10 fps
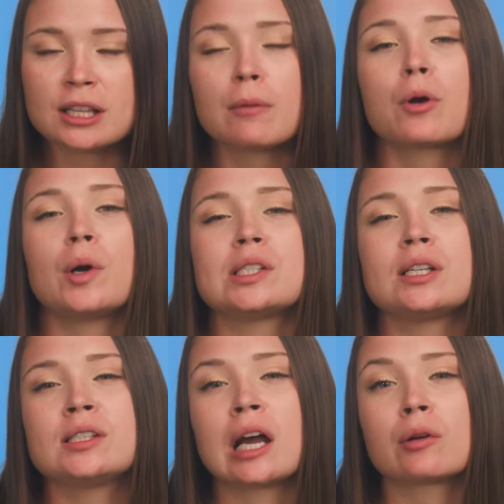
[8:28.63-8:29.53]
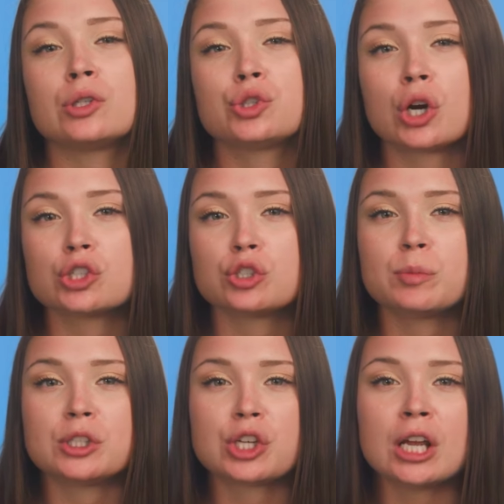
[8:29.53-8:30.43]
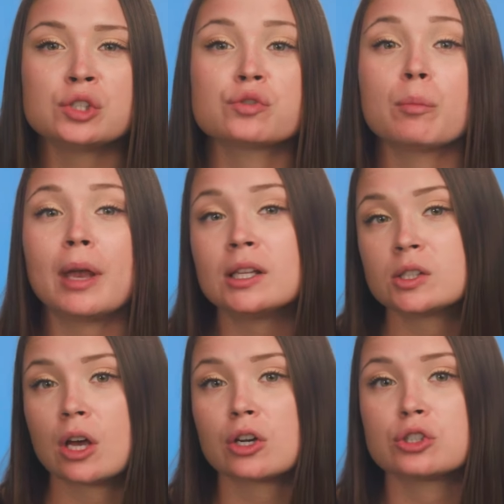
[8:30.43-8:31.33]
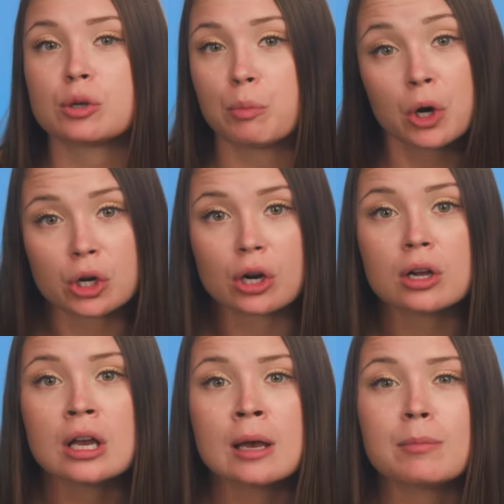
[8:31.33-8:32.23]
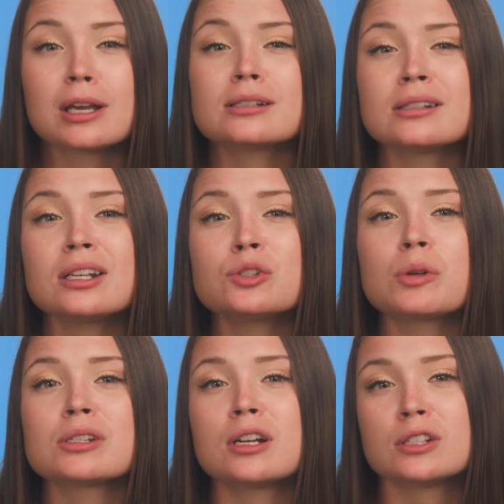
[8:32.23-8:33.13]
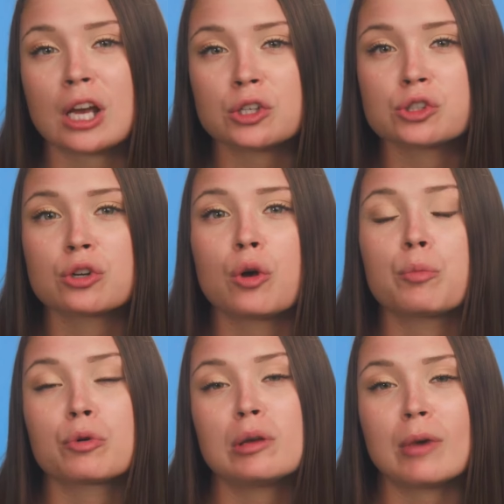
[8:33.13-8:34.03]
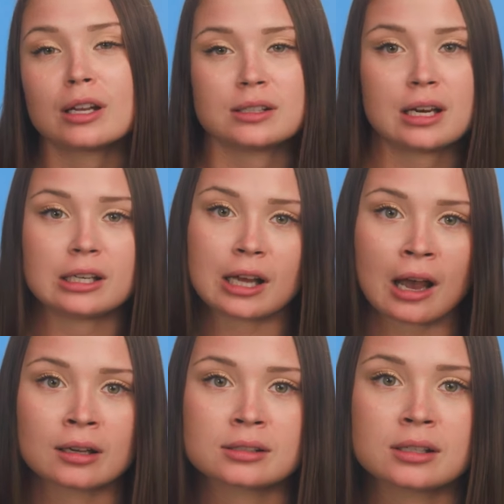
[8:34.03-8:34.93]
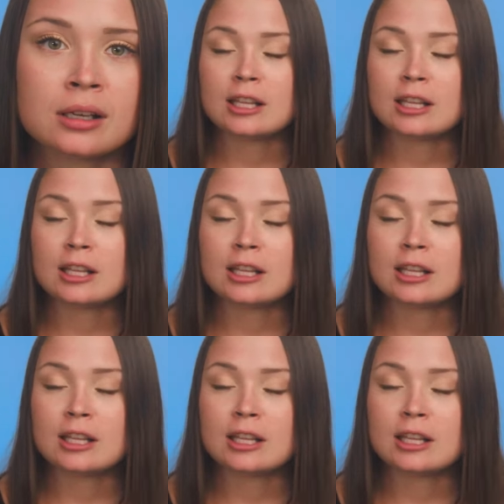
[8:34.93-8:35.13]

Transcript: they requested Zachary's charges be changed from manslaughter to murder because this was an intentional, premeditated act.